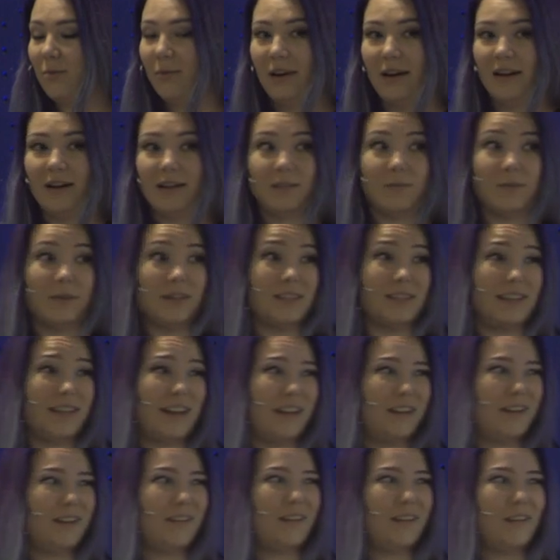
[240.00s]
my husband and
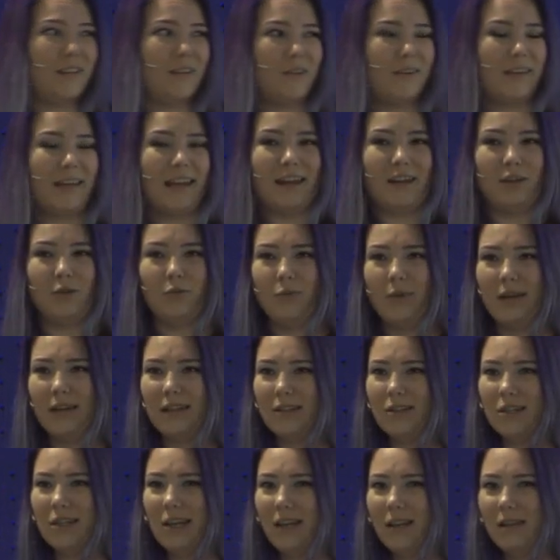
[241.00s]
said, okay, you
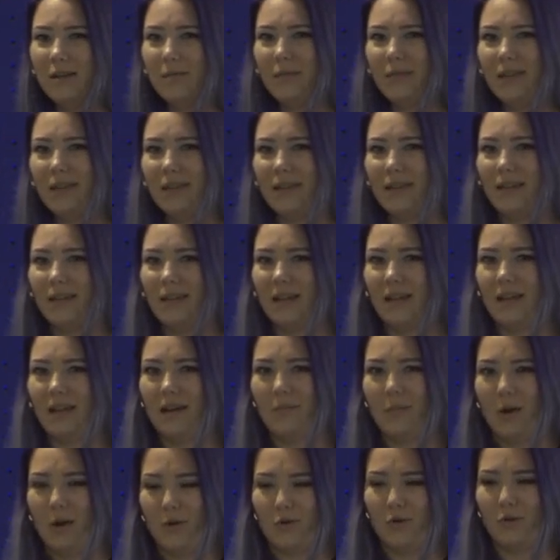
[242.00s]
were telling me
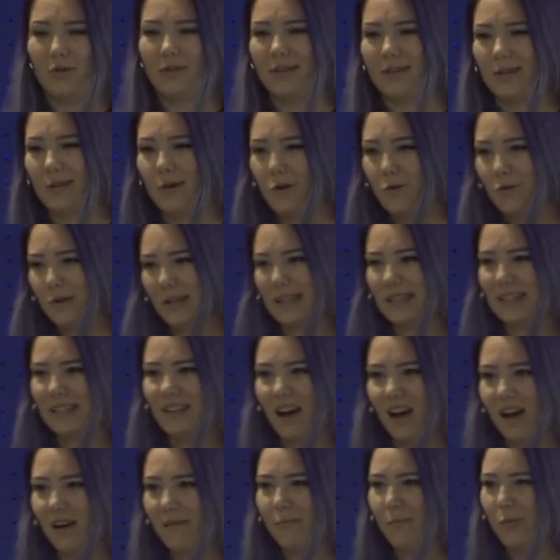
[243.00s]
about all this coding
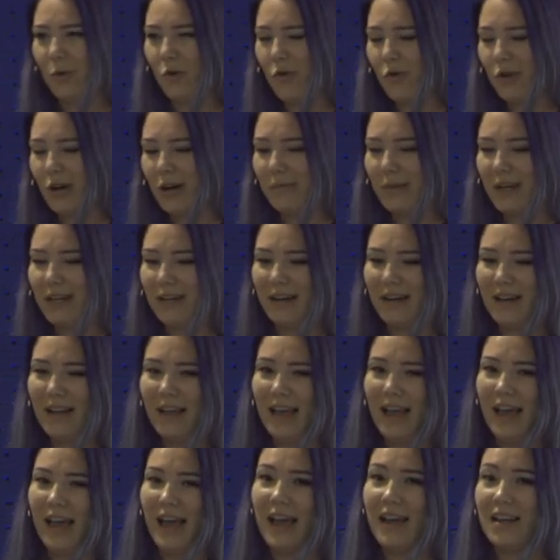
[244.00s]
stuff, programming,
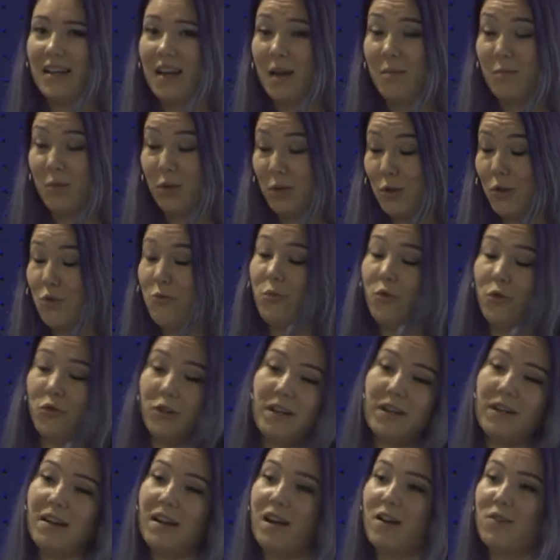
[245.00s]
and I'm so
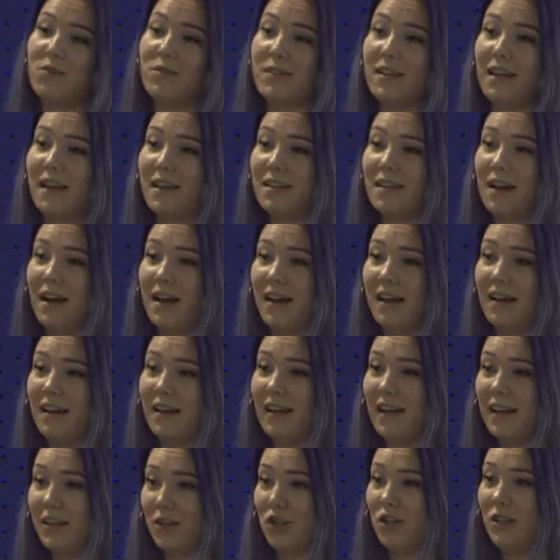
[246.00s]
bored now that
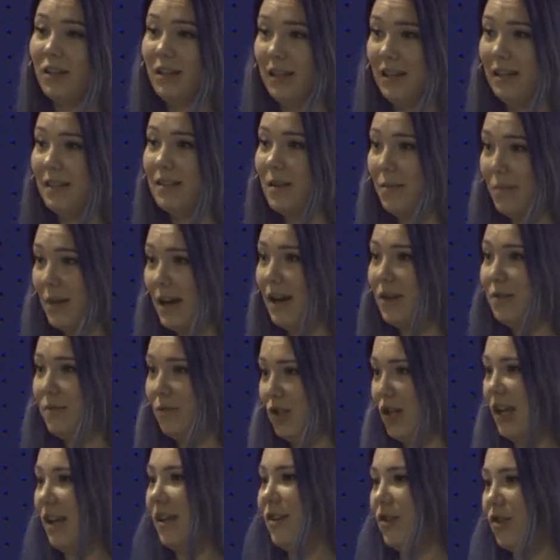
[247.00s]
I actually need some kind
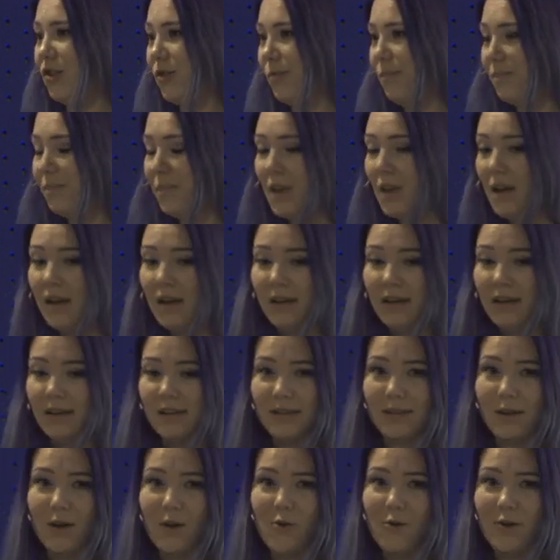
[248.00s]
of challenge.
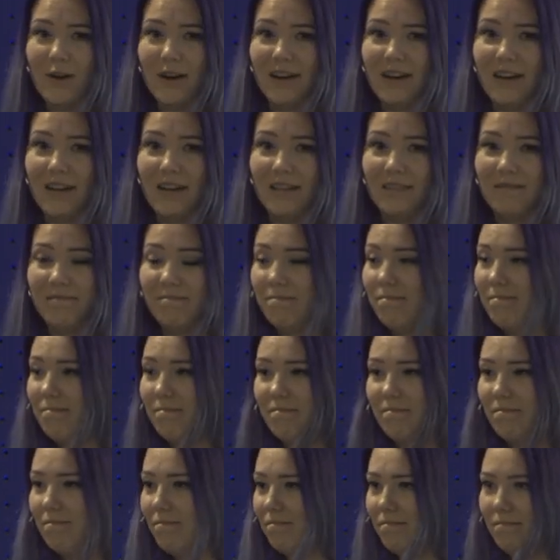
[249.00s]
So
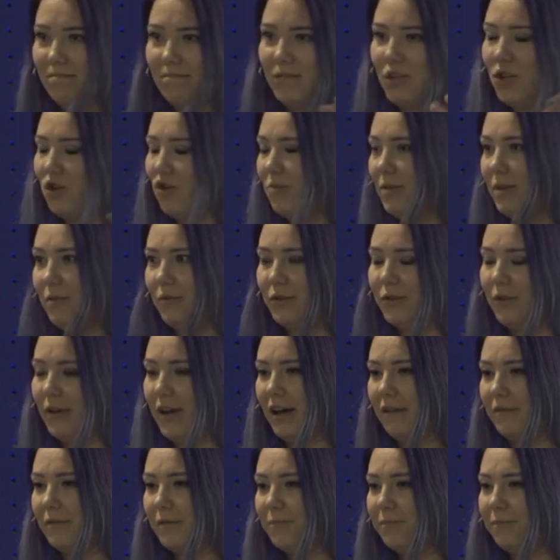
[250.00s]
show me what you
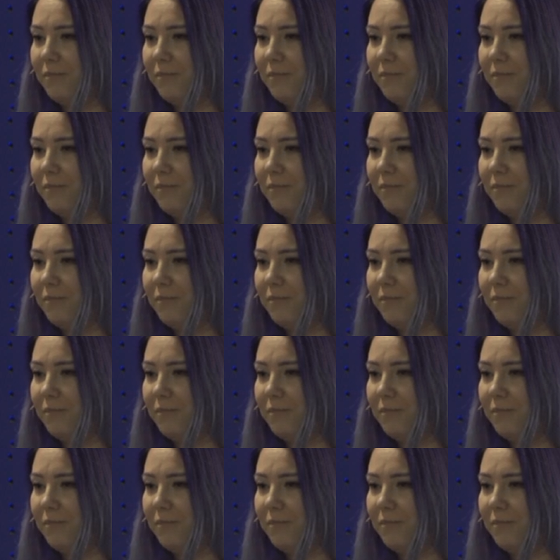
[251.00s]
have.